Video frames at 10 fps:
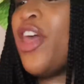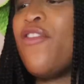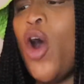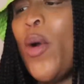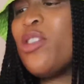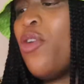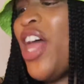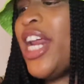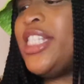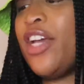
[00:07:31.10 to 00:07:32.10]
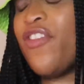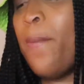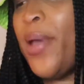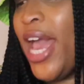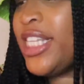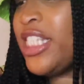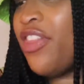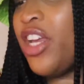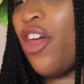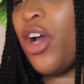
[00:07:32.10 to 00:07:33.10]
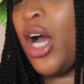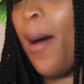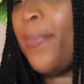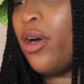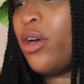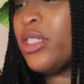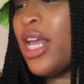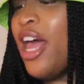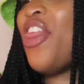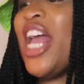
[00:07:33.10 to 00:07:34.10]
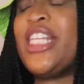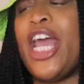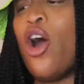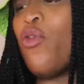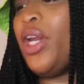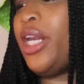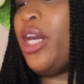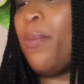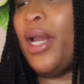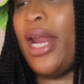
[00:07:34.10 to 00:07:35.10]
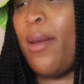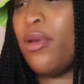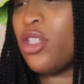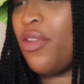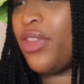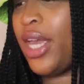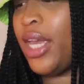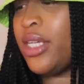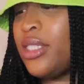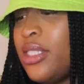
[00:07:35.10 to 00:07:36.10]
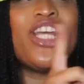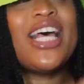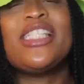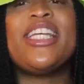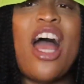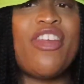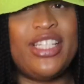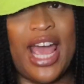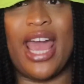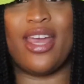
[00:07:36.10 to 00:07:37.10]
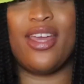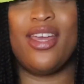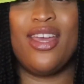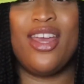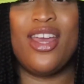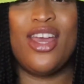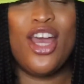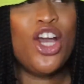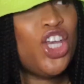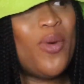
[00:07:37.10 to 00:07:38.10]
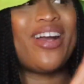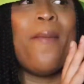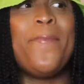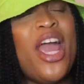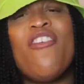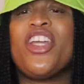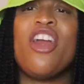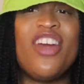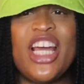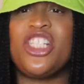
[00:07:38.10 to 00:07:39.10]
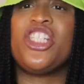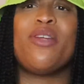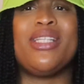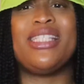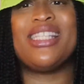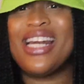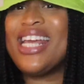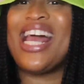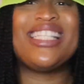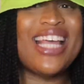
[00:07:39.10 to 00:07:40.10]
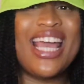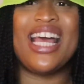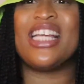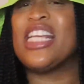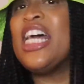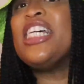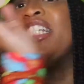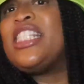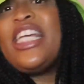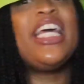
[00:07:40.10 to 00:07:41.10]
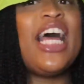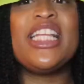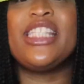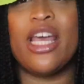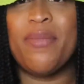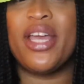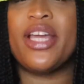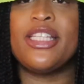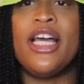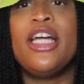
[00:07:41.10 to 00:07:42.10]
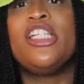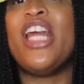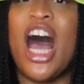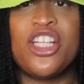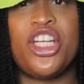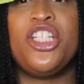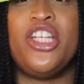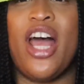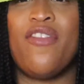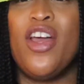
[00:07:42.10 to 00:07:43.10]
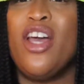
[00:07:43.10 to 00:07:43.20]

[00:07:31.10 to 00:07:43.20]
They've always moved at a different pace than the other couples, that they don't really need to put labels on things. Just the other day, you were comparing your relationship to Sydney and Isaiah's, Zeta and Timmy's, Naja and Jeff.